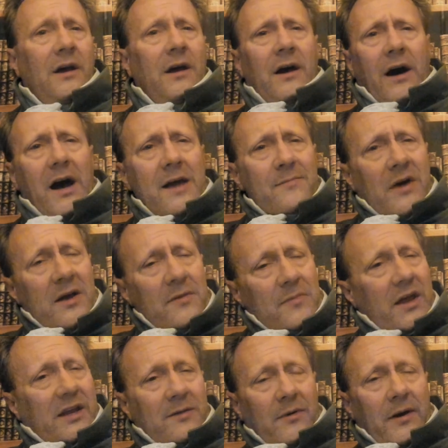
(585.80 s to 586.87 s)
I might
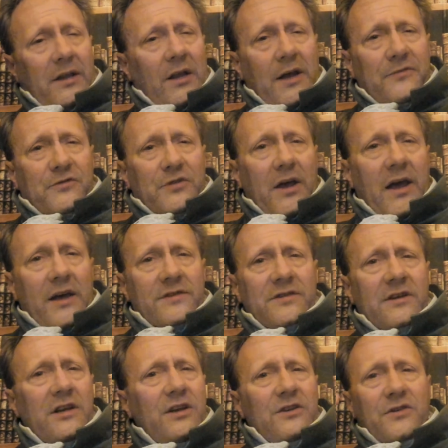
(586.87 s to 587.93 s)
make it my life task
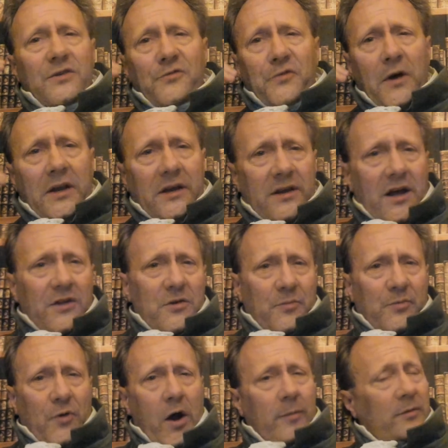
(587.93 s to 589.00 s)
to fight another
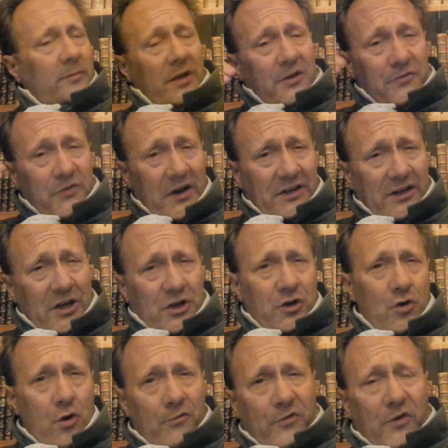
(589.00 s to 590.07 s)
problem, like finding a
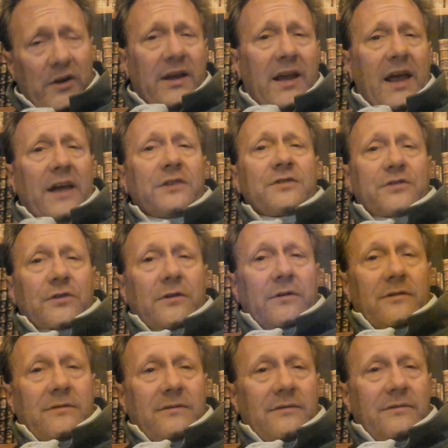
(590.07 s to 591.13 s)
cure for cancer.
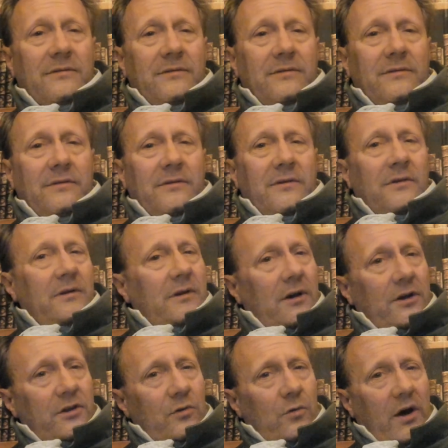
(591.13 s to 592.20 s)

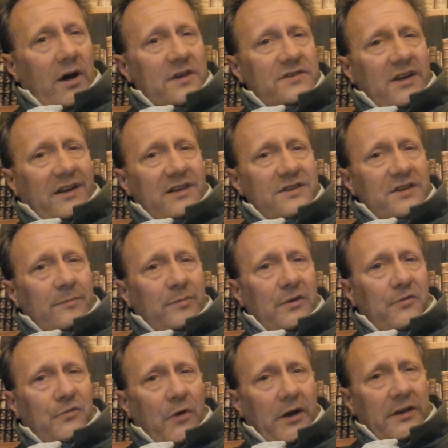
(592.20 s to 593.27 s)
Otherwise, I can simply
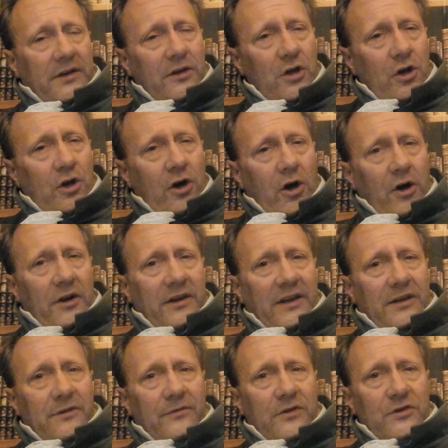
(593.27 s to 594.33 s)
fight it on an
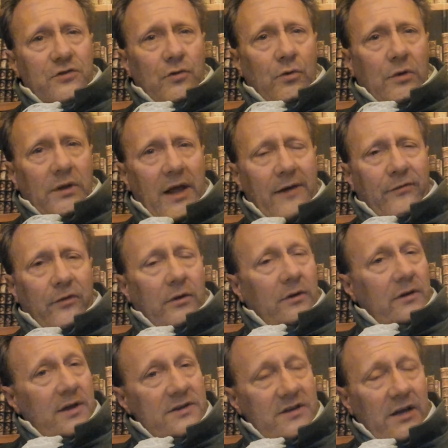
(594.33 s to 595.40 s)
individual level
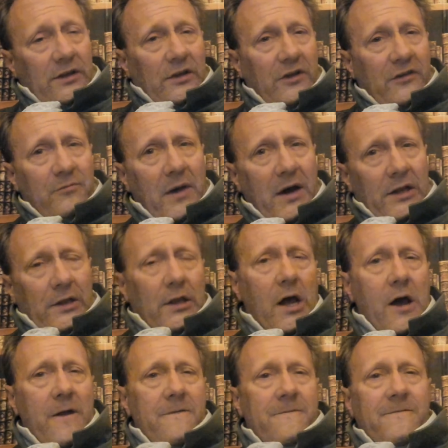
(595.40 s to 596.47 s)
as I live my
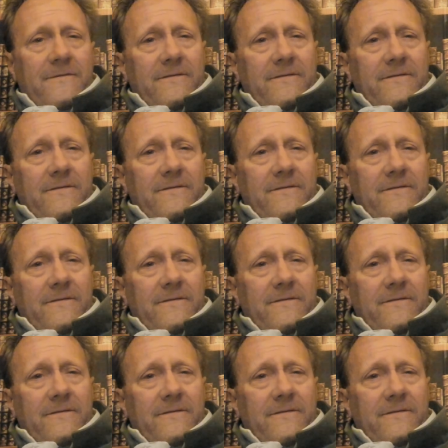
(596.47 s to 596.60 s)
life.